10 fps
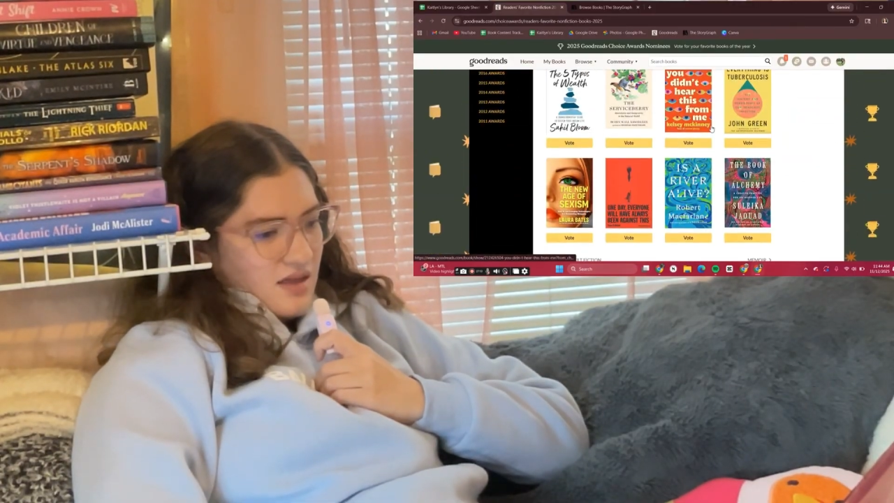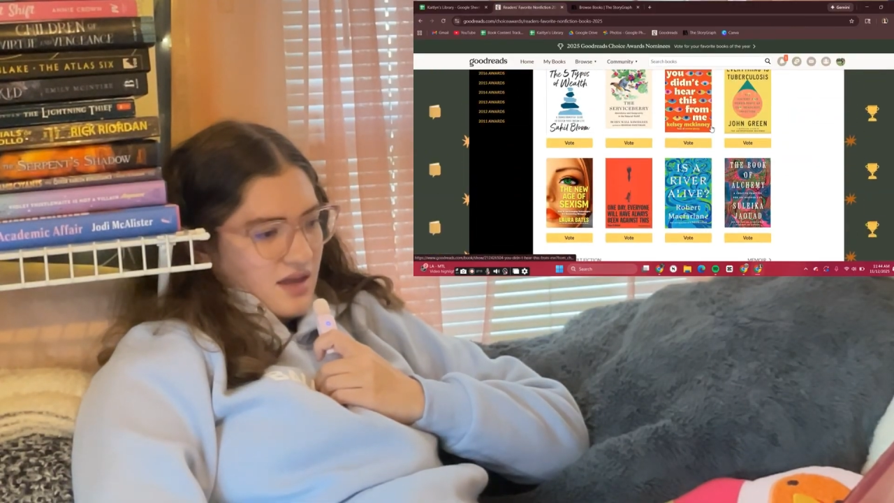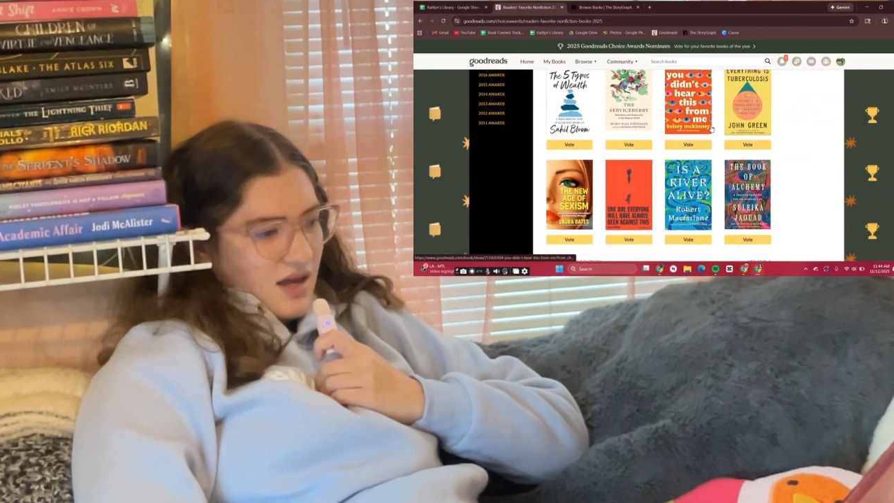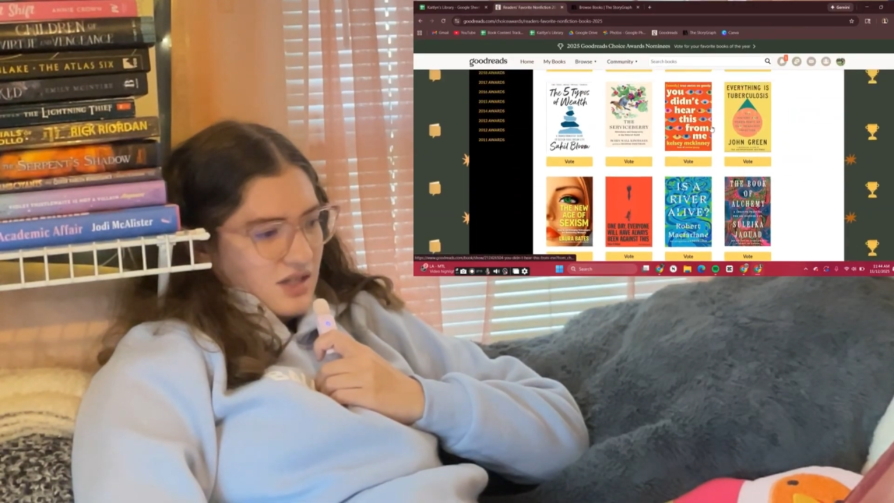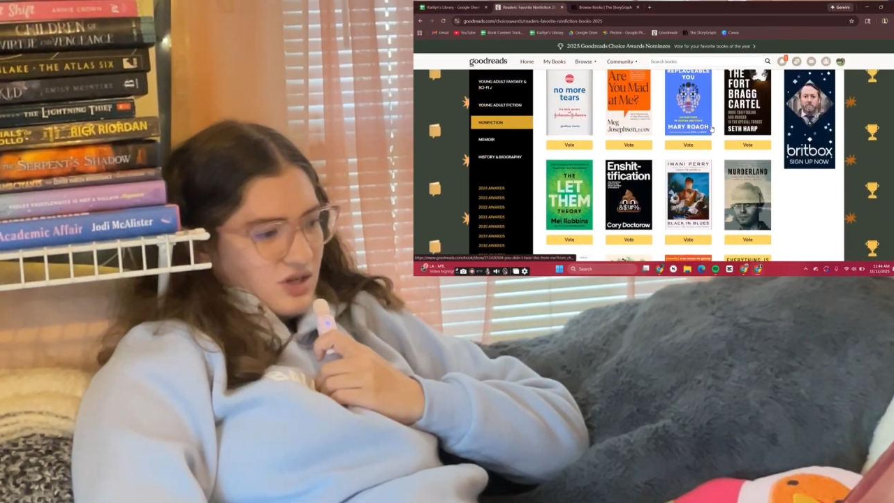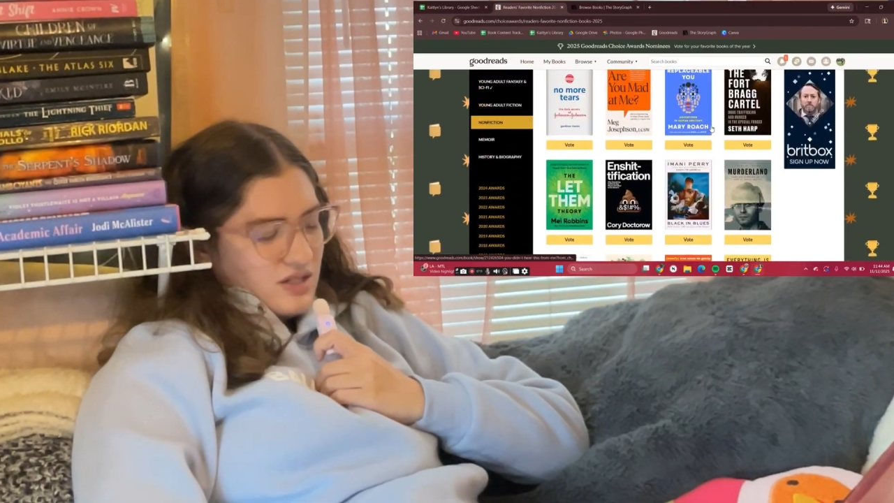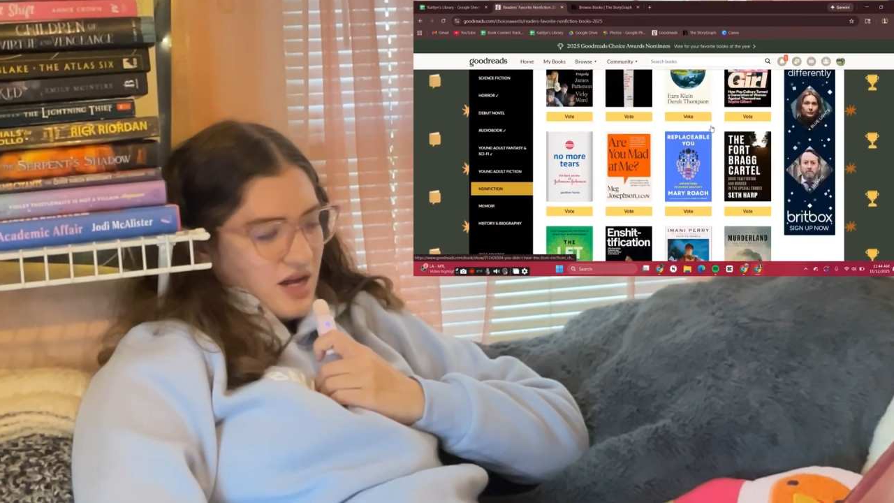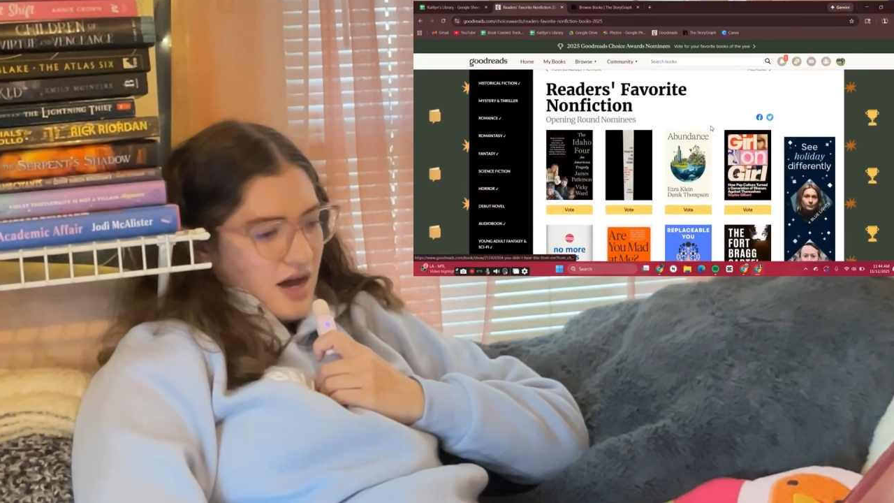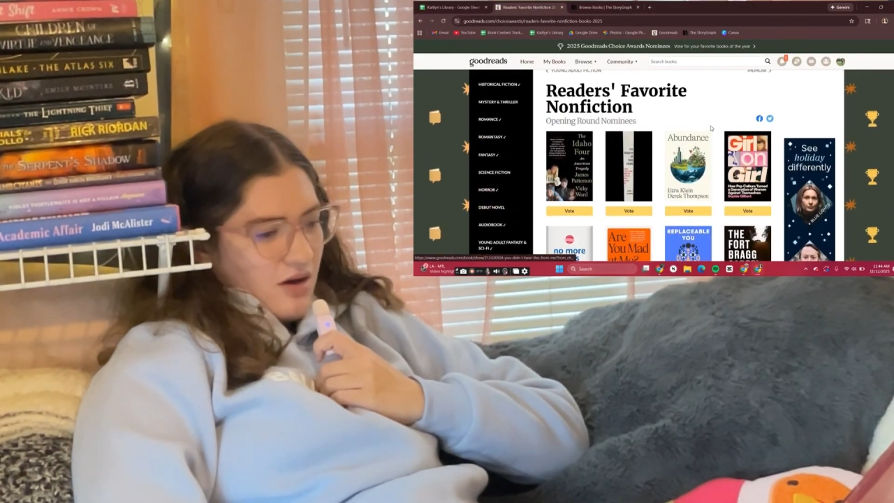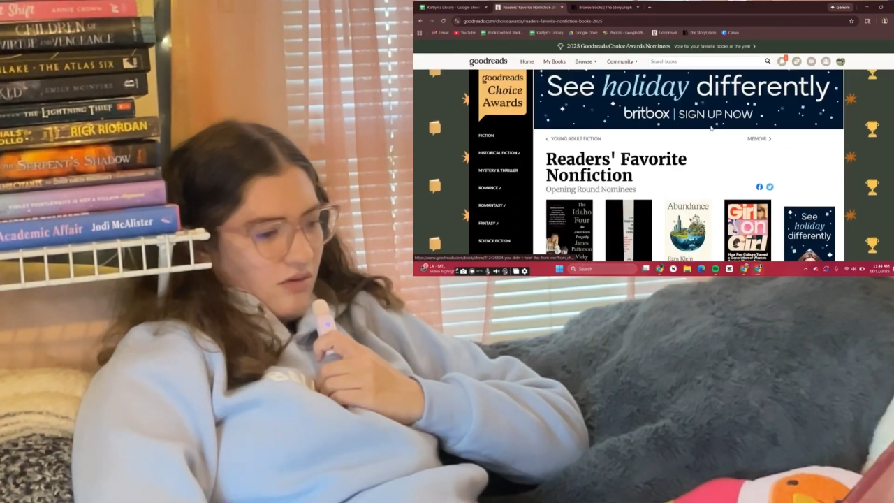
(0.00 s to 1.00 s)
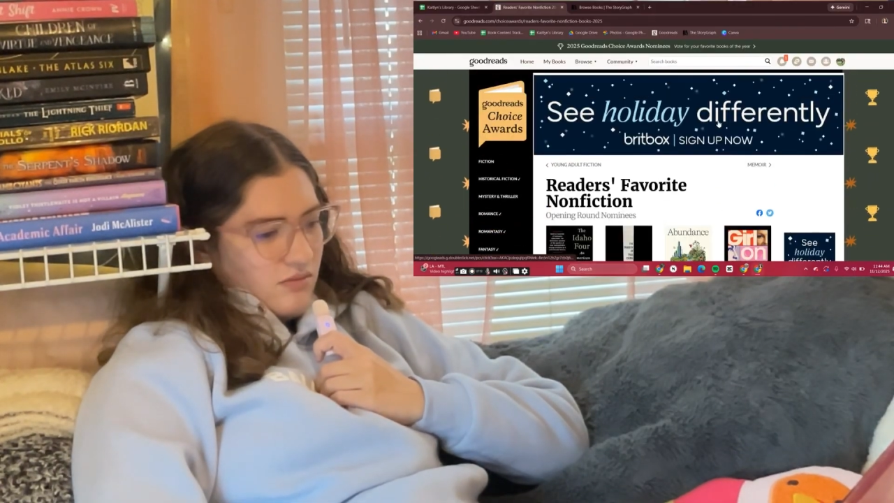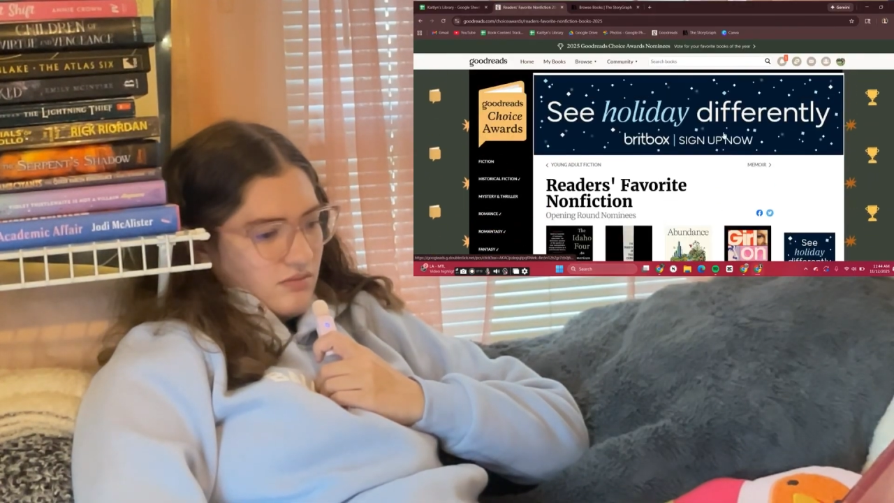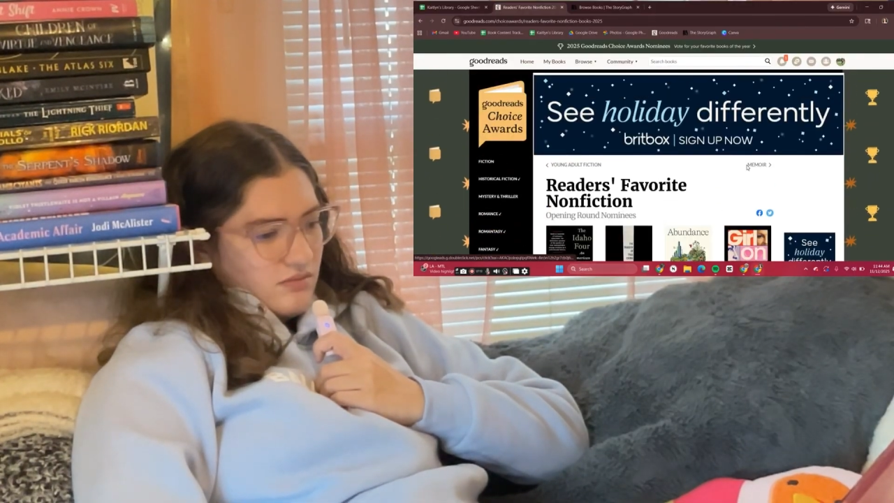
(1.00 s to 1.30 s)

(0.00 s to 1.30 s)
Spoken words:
The answer is no.